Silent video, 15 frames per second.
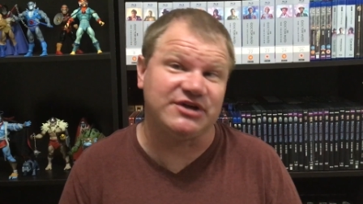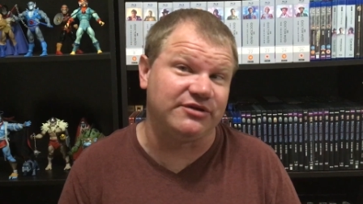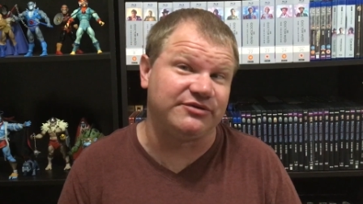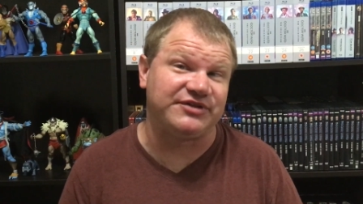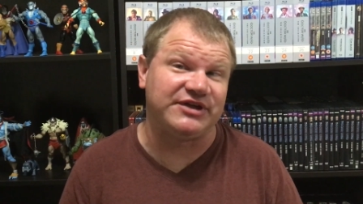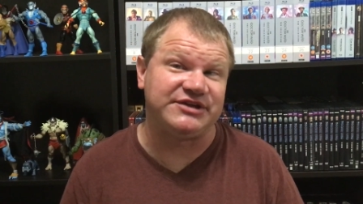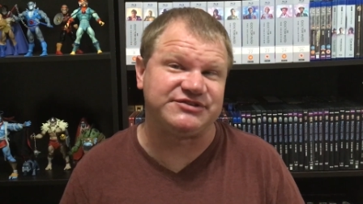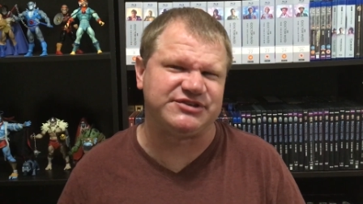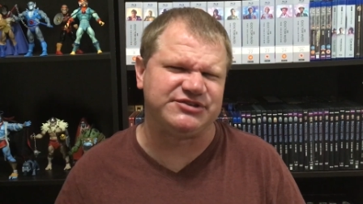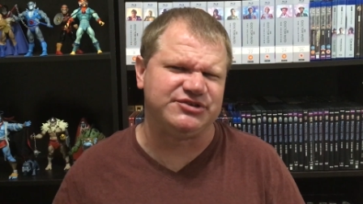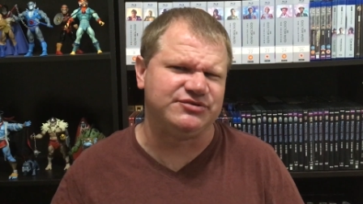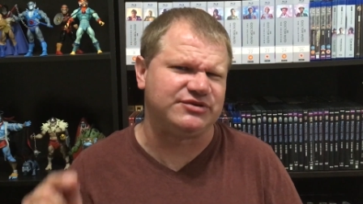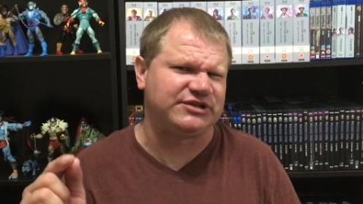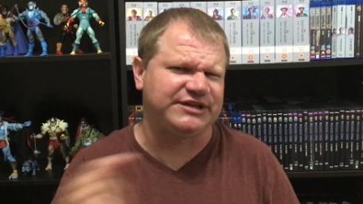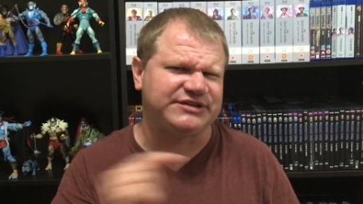Other things to
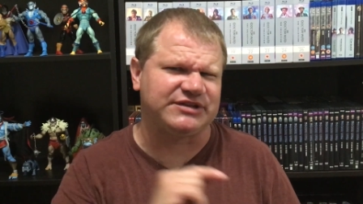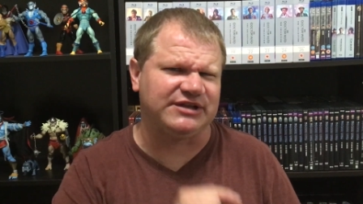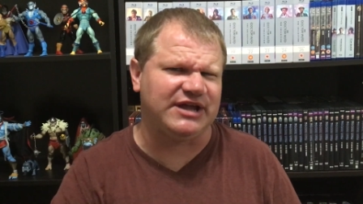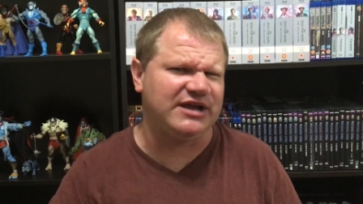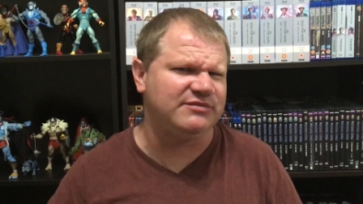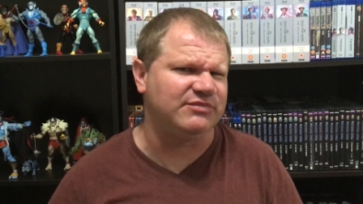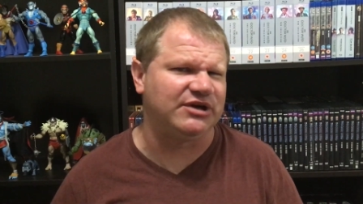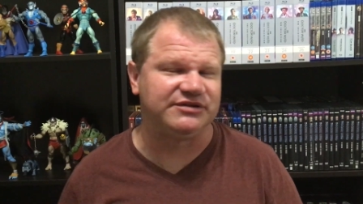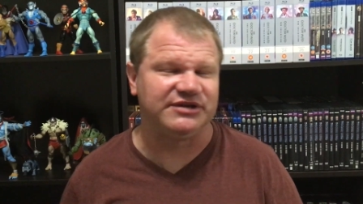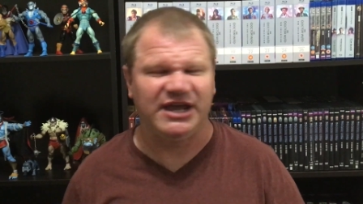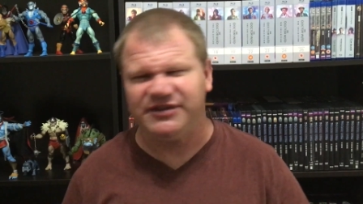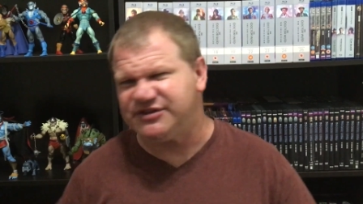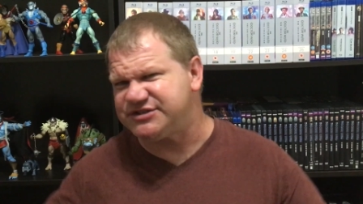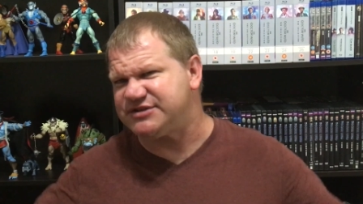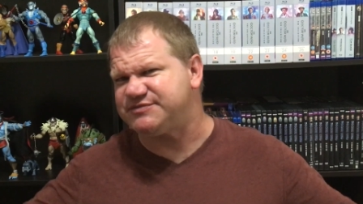do, click the like button
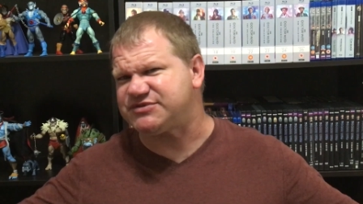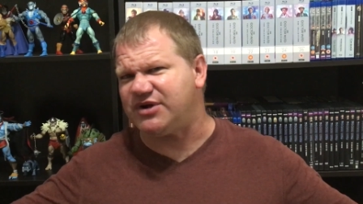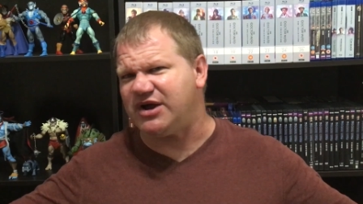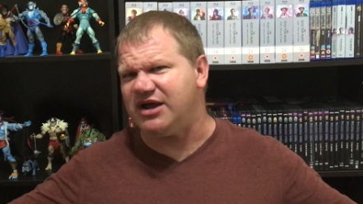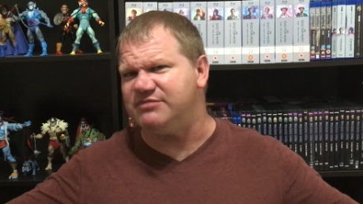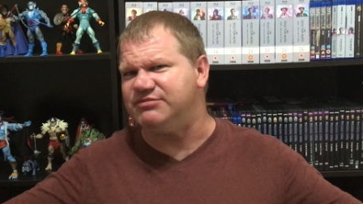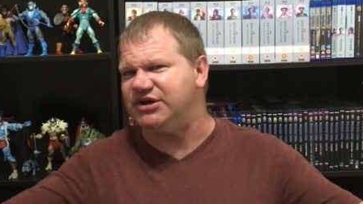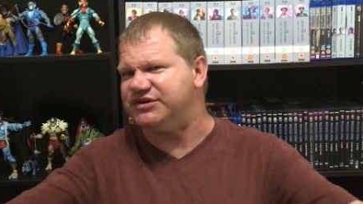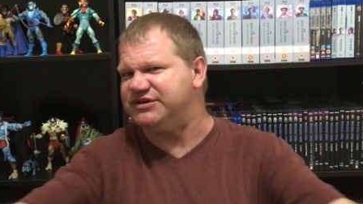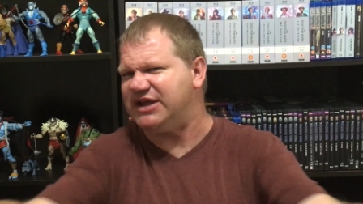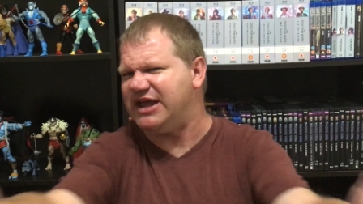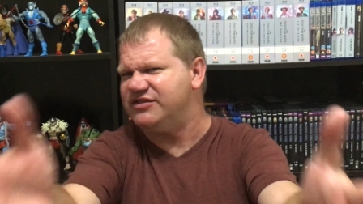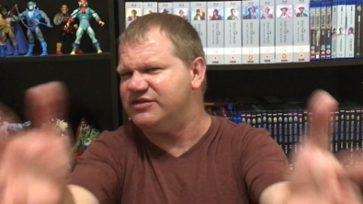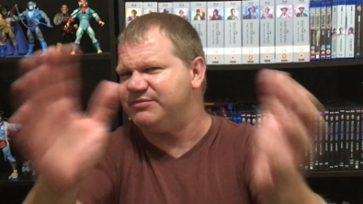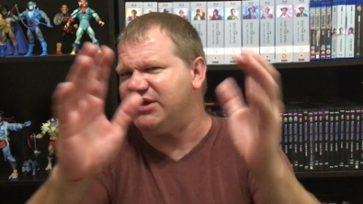and the subscribe button
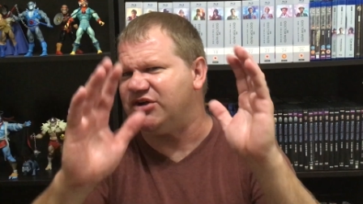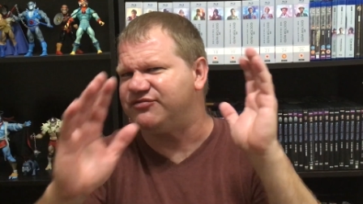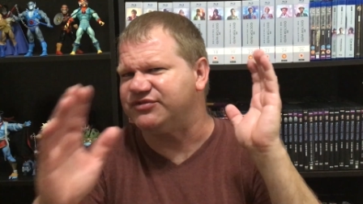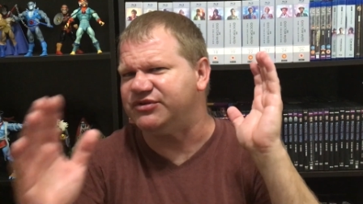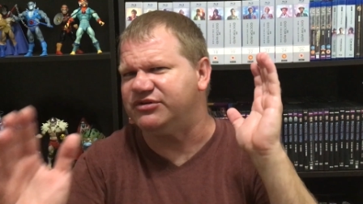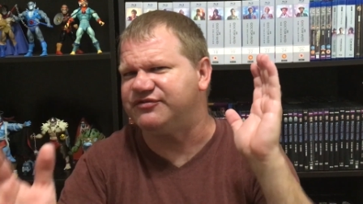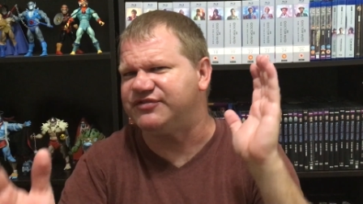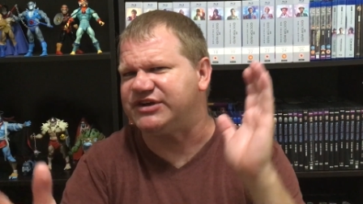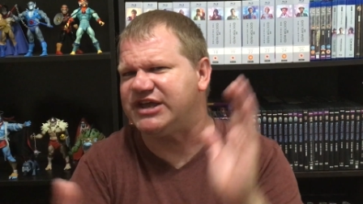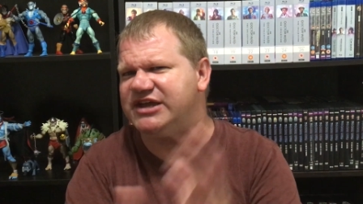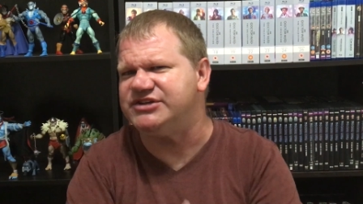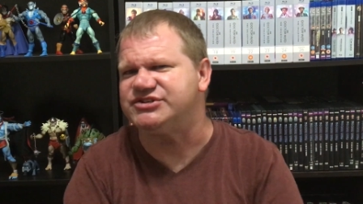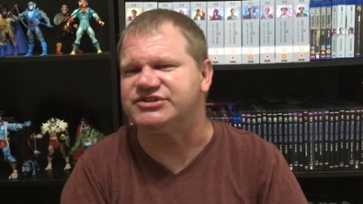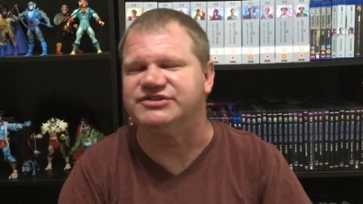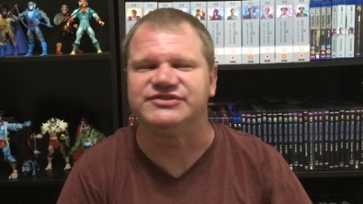and the bell for
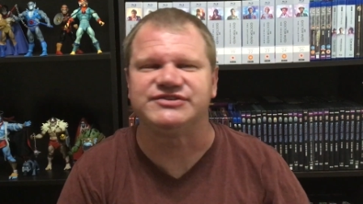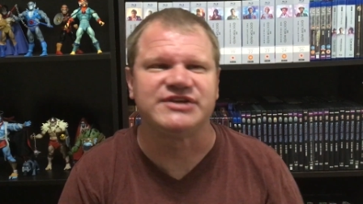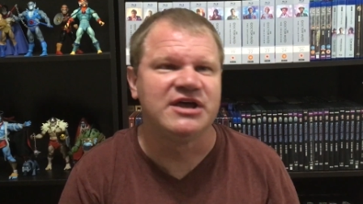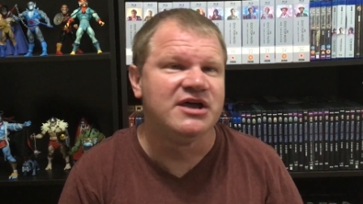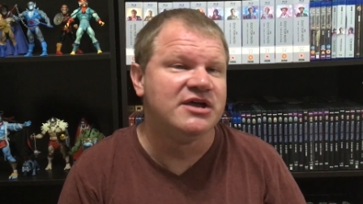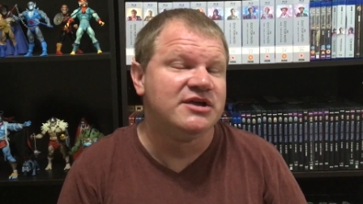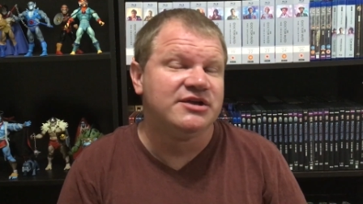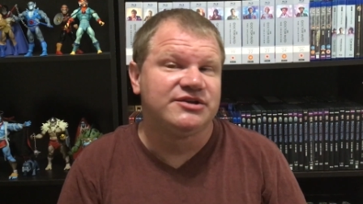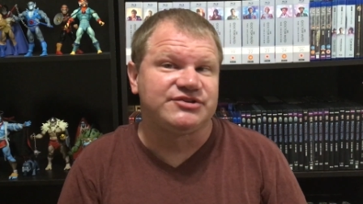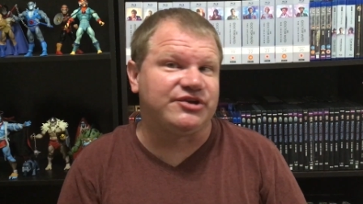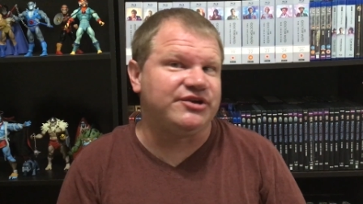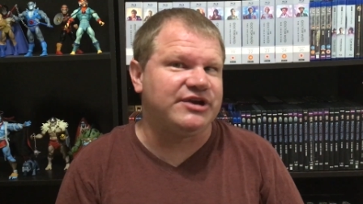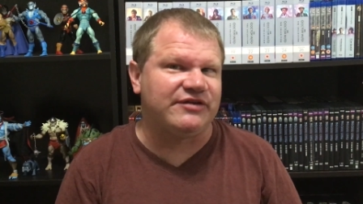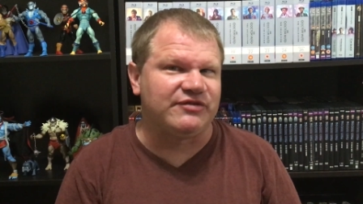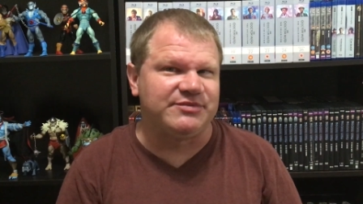notifications so
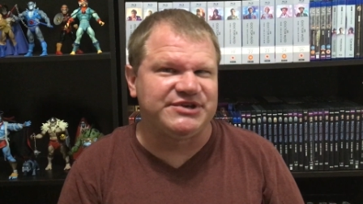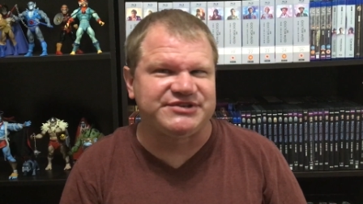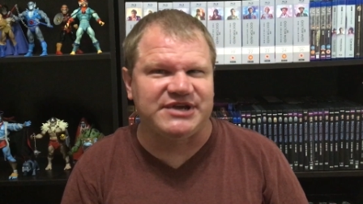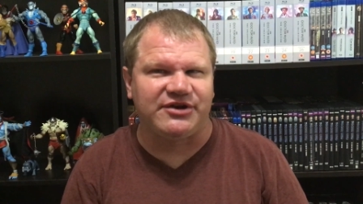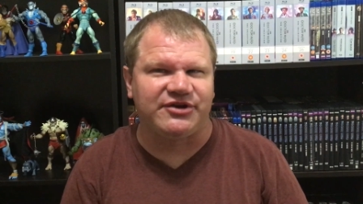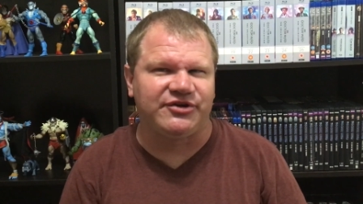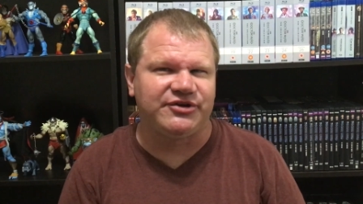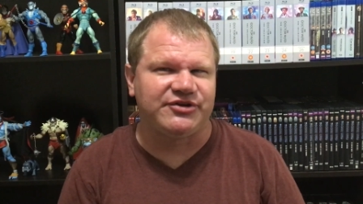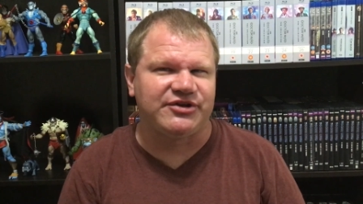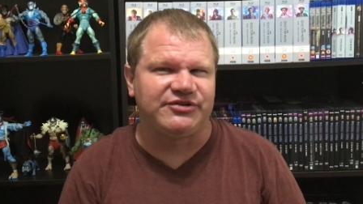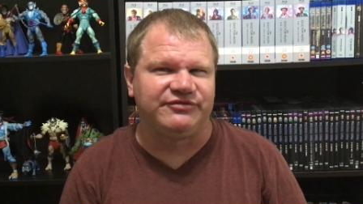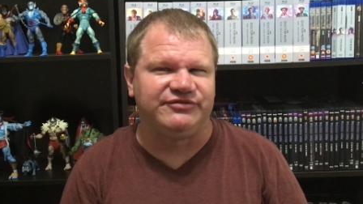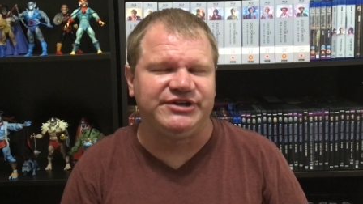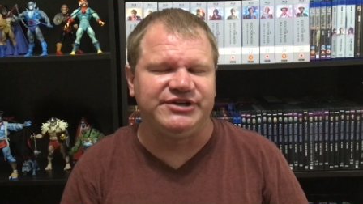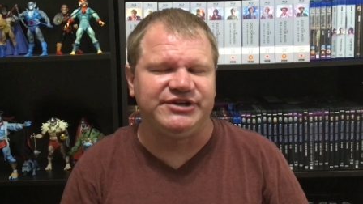you never miss out on
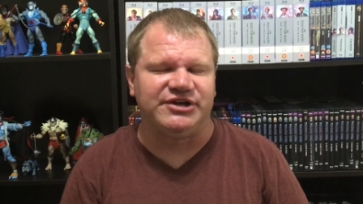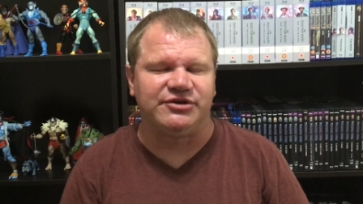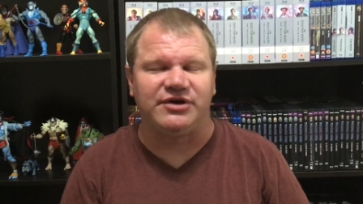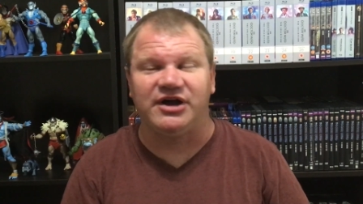another video.